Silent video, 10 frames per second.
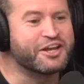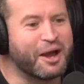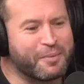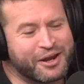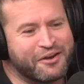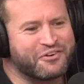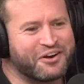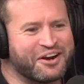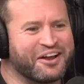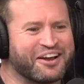I mean,
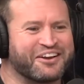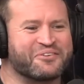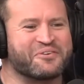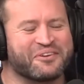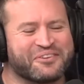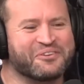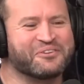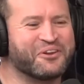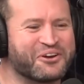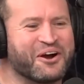everyone, a
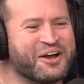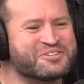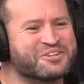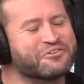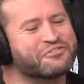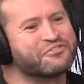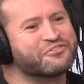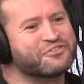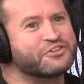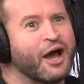lot of guys that have
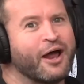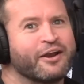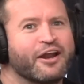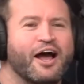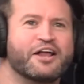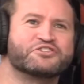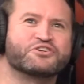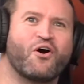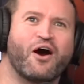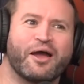done
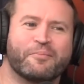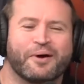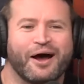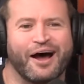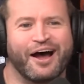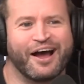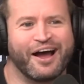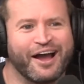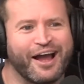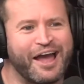time
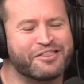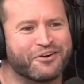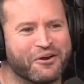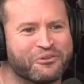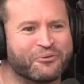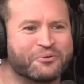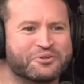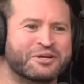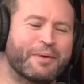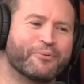had their own thoughts.
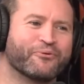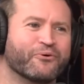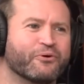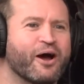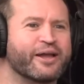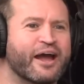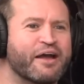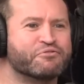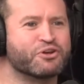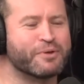Some people thought I
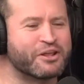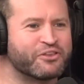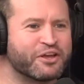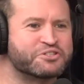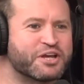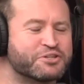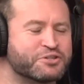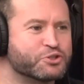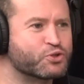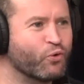gave too many things
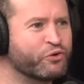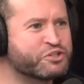decent scores,